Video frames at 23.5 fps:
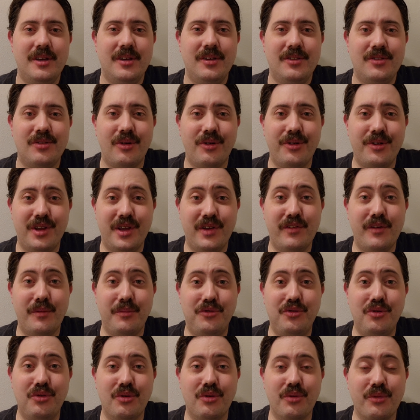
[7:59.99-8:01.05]
It's hard to give up
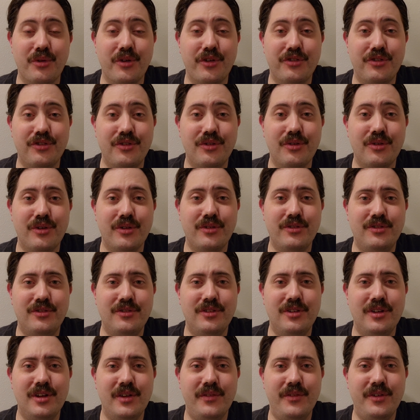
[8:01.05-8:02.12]
200 rushing yards in
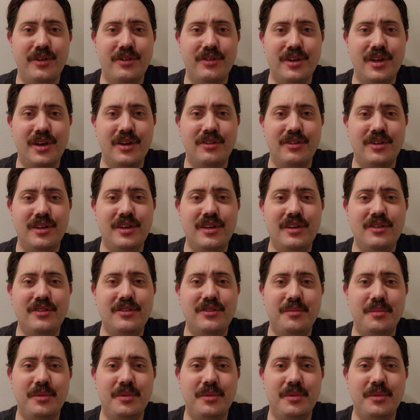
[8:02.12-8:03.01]
the NFL nowadays,